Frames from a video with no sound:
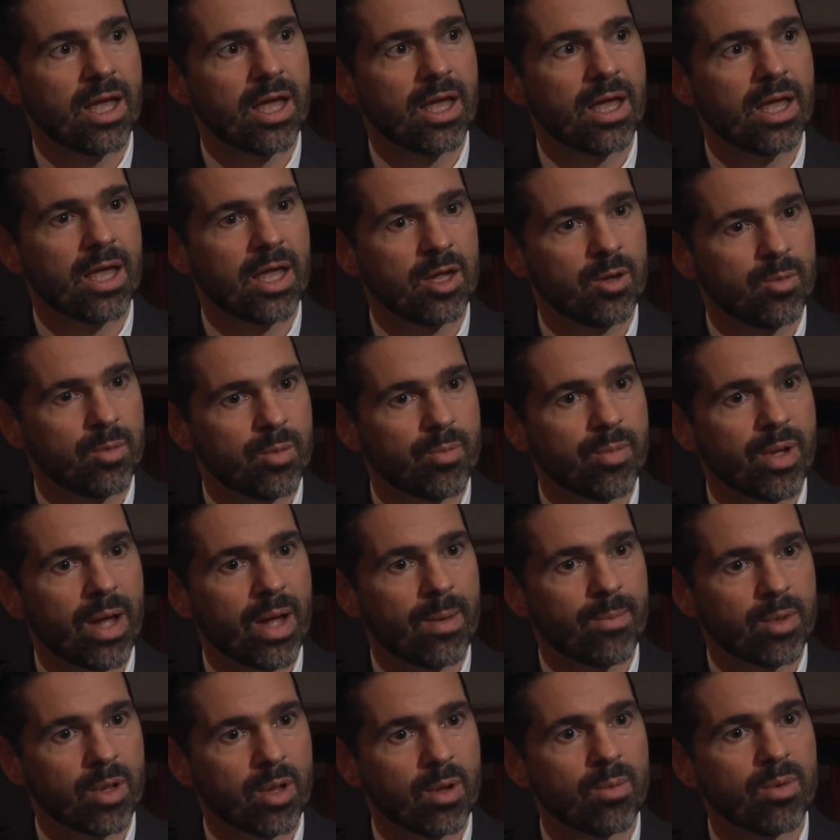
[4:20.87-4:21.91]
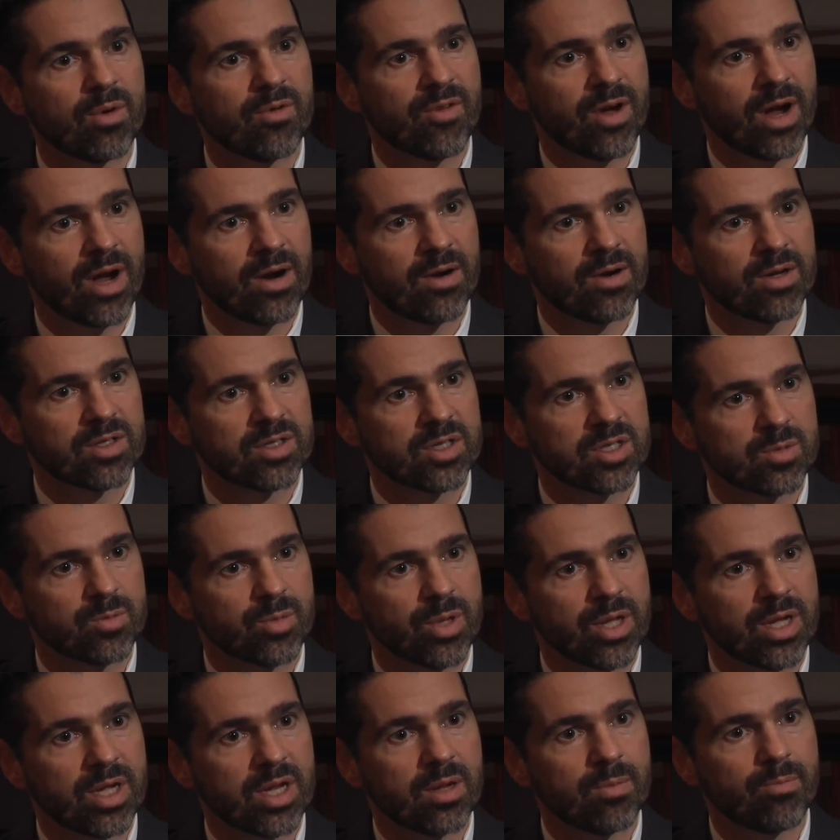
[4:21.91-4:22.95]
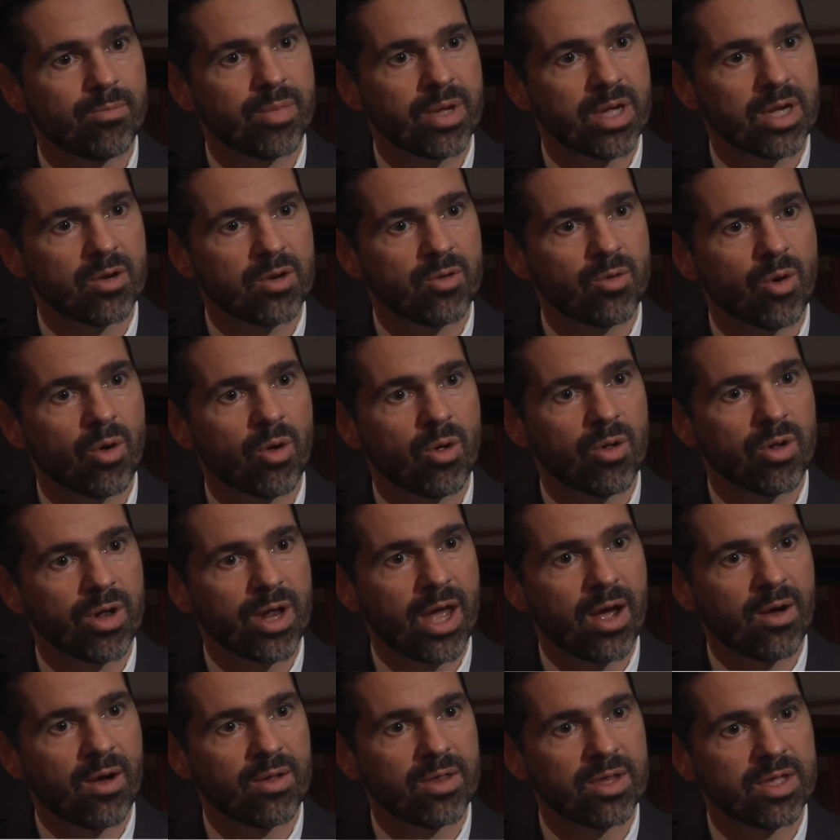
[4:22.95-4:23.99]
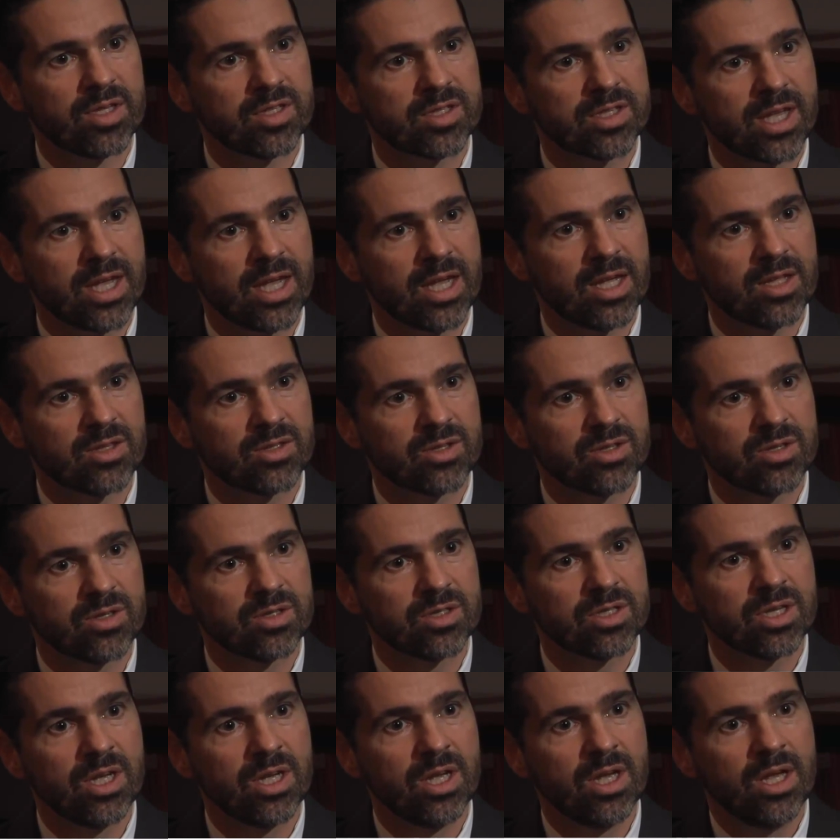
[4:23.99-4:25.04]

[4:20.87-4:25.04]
human papillomavirus is playing a big role now in these cancers.